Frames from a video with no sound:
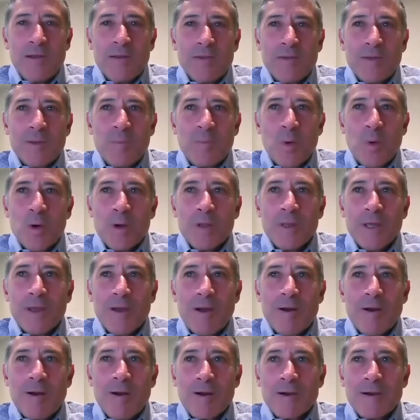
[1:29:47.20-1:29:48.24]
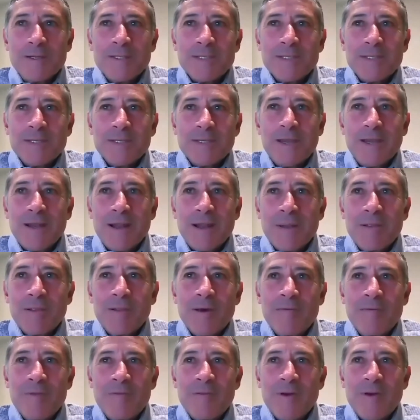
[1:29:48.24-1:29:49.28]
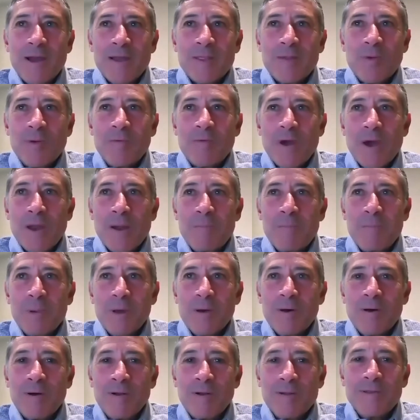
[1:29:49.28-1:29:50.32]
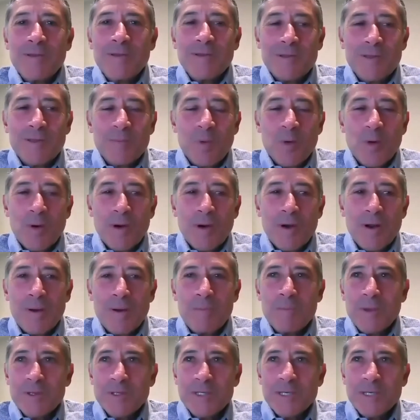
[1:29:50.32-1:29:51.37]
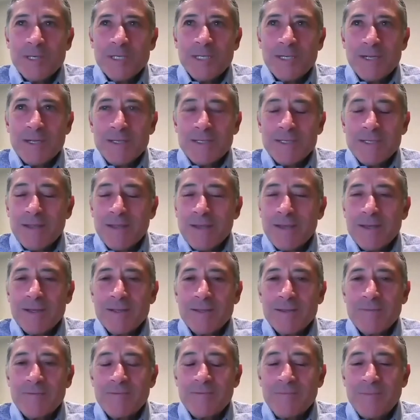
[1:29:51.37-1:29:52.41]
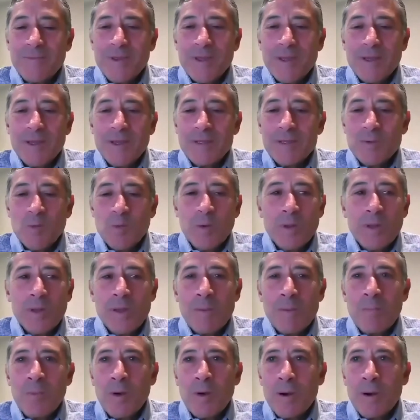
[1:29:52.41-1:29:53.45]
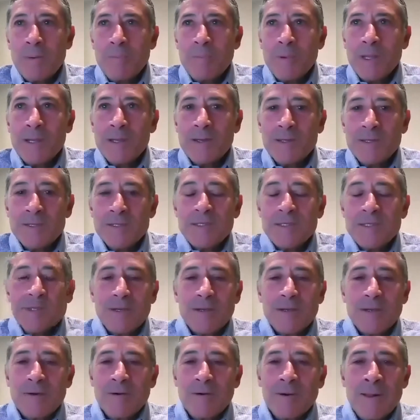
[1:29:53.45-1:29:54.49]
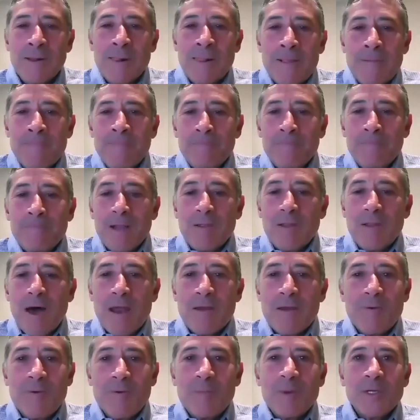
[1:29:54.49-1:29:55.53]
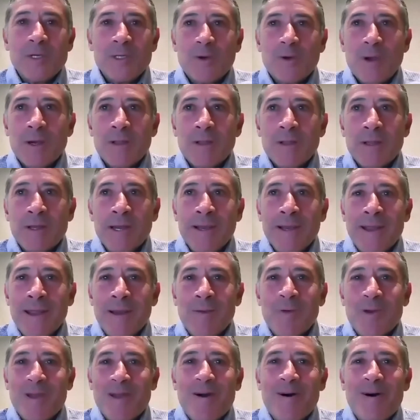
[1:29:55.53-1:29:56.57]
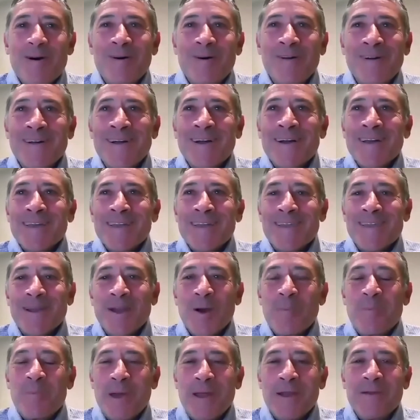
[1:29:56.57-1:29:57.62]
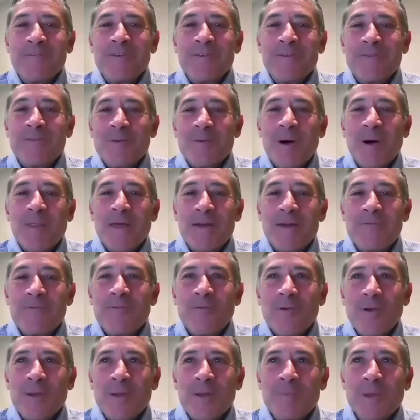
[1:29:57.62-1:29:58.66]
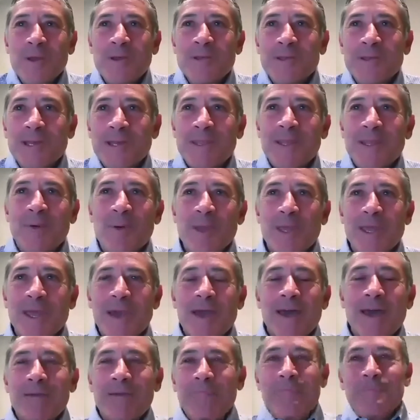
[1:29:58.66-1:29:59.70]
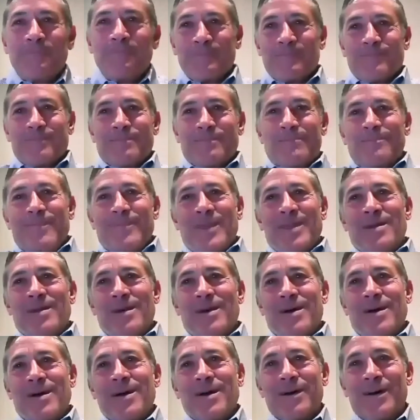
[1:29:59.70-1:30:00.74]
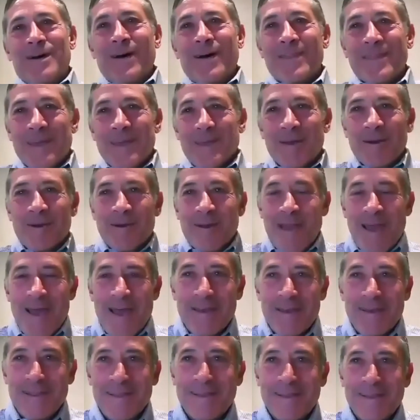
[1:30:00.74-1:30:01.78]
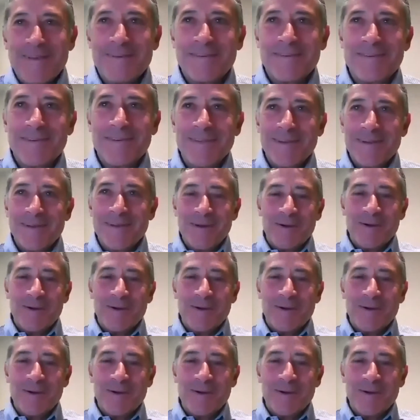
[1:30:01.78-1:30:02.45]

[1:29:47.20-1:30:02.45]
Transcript: need to support the arts. And I love the fact that we've got a bill to support our musicians. I think it's really important because, you know, a lot of them are struggling, and we all, you know, benefit from all that free music that we get on the internet and, you